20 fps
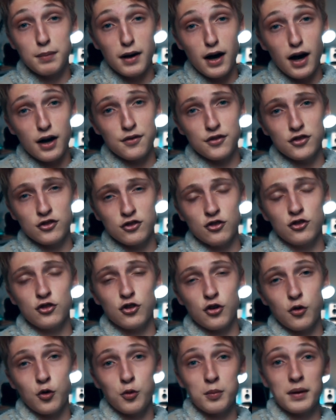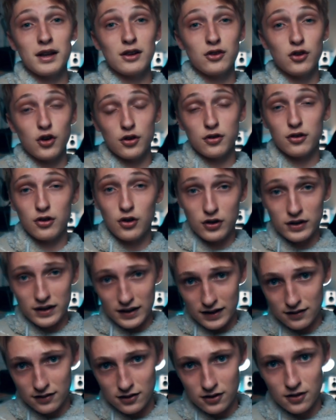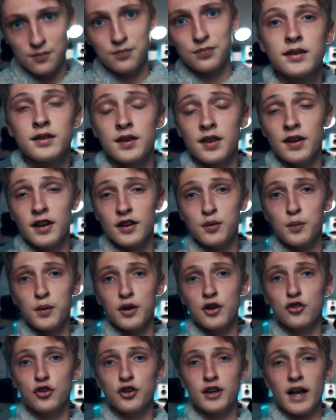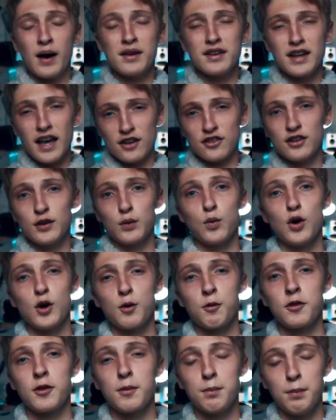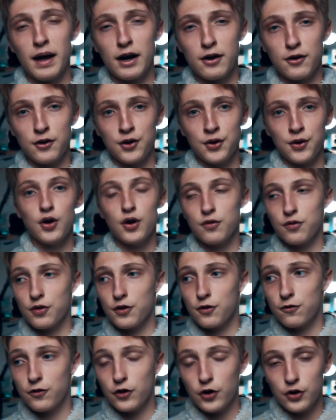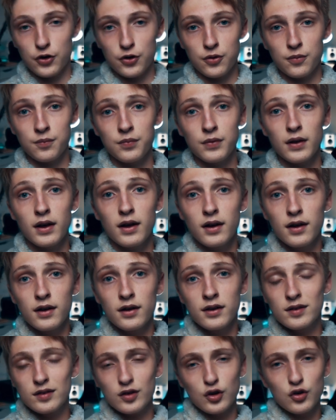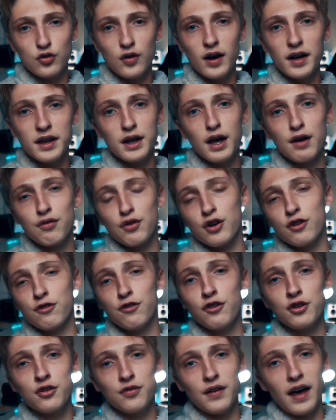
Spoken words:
part of this tutorial will be a lot easier. So the next thing we're gonna do now is actually work with the background of the photo. So right here I've got a photo of